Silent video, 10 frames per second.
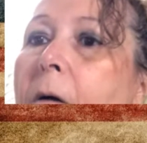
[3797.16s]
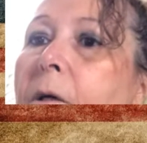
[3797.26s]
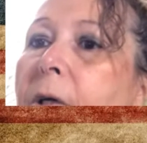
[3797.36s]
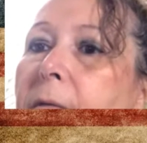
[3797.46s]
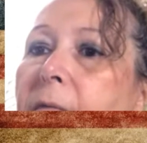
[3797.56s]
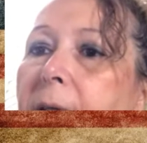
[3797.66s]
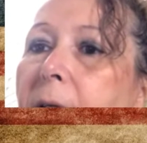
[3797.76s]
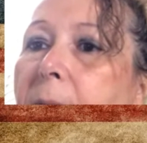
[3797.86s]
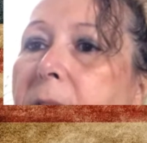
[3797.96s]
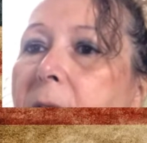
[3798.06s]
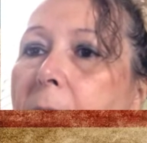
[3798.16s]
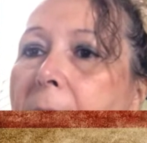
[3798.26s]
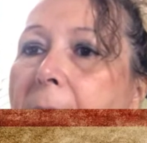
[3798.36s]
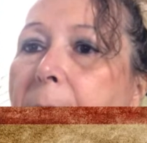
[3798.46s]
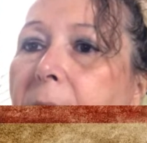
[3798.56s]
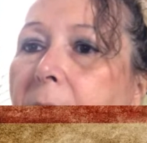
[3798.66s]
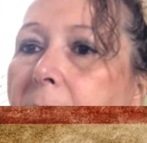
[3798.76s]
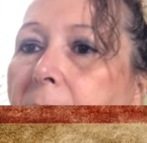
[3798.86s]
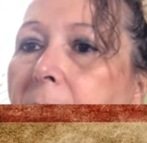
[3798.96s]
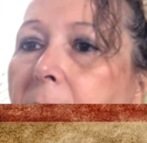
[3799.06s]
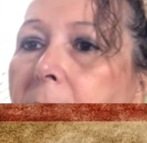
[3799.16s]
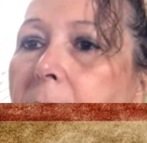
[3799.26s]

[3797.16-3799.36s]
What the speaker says: good, Vita. I'm so happy, honey.